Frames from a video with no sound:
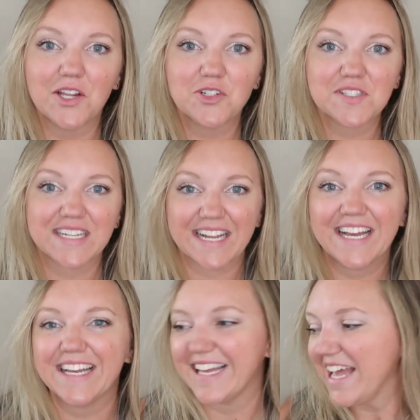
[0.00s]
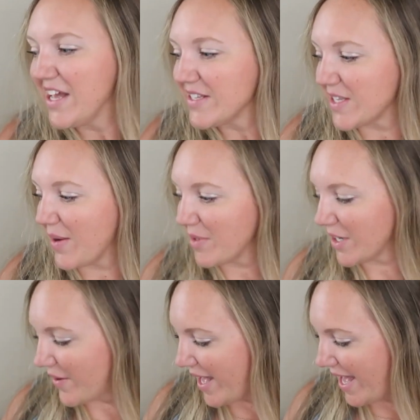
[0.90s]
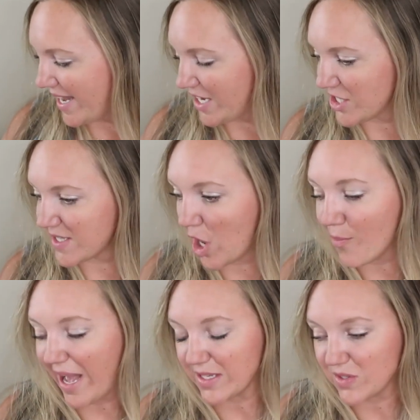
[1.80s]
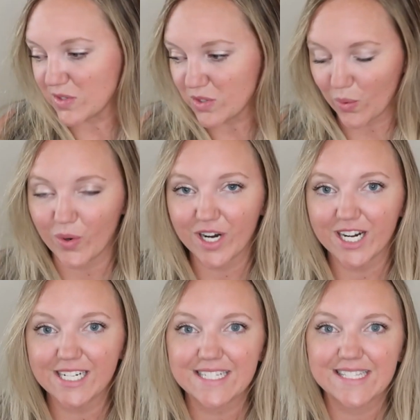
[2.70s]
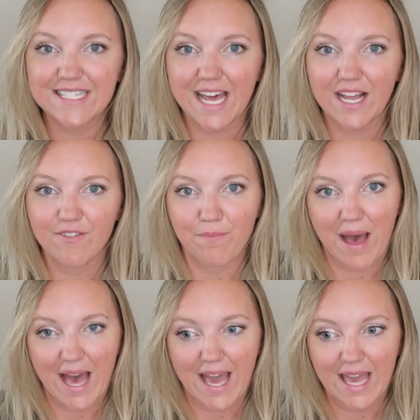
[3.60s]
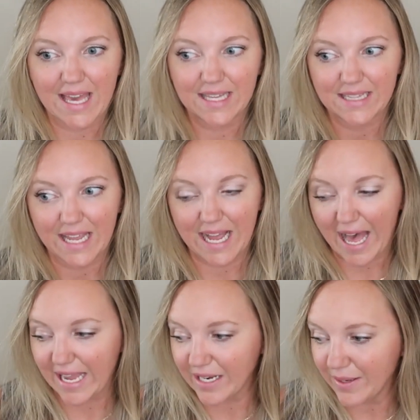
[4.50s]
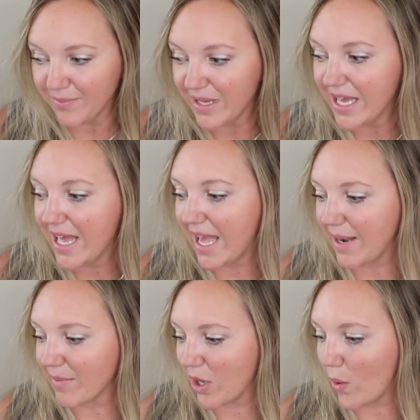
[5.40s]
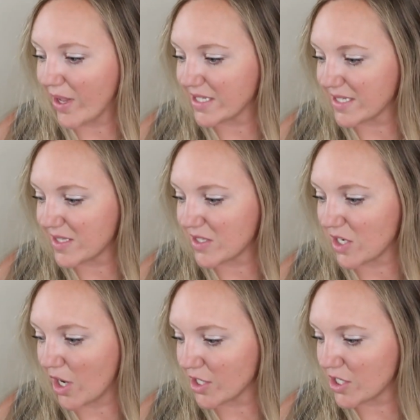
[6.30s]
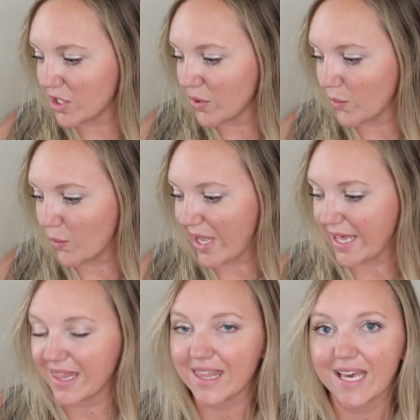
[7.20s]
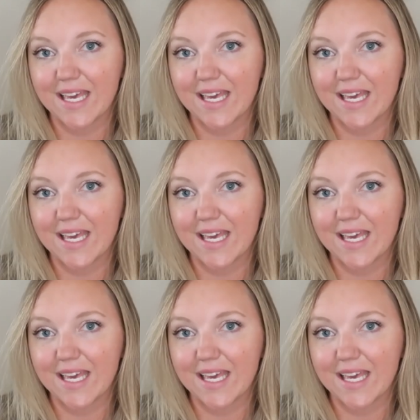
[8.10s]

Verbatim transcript: interesting. So I'm gonna go ahead and just go by store instead of by like item. And I'm going to start with